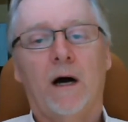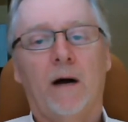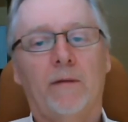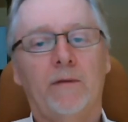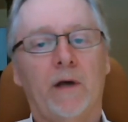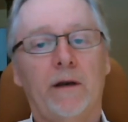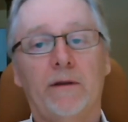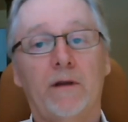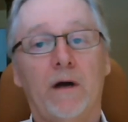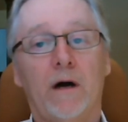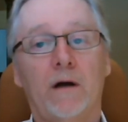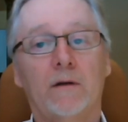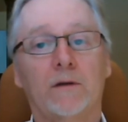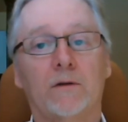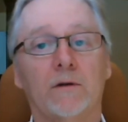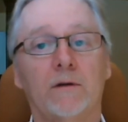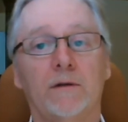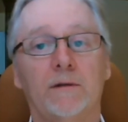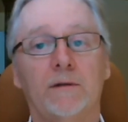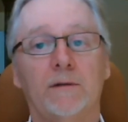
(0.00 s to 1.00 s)
I'm not a
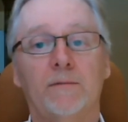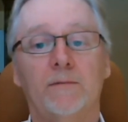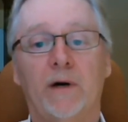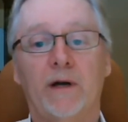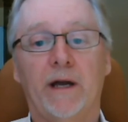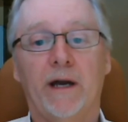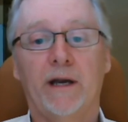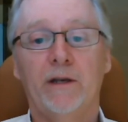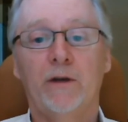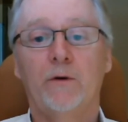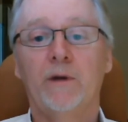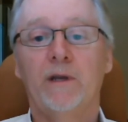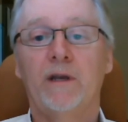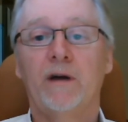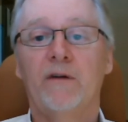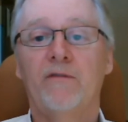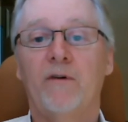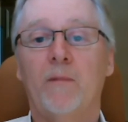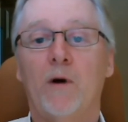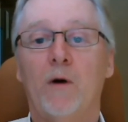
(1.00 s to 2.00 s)
doctor, but I know
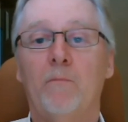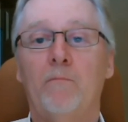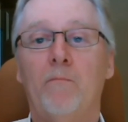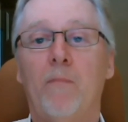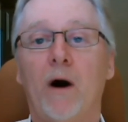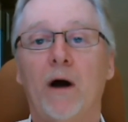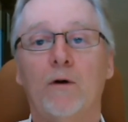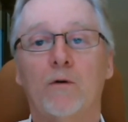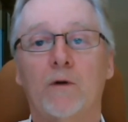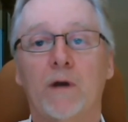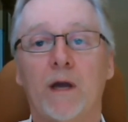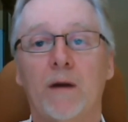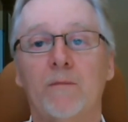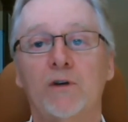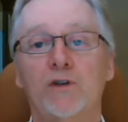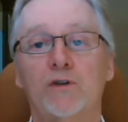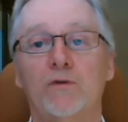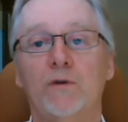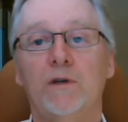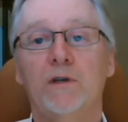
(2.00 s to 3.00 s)
enough about
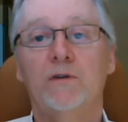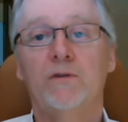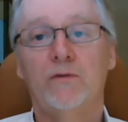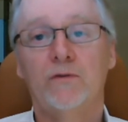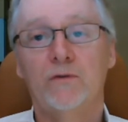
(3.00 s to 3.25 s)
biochemistry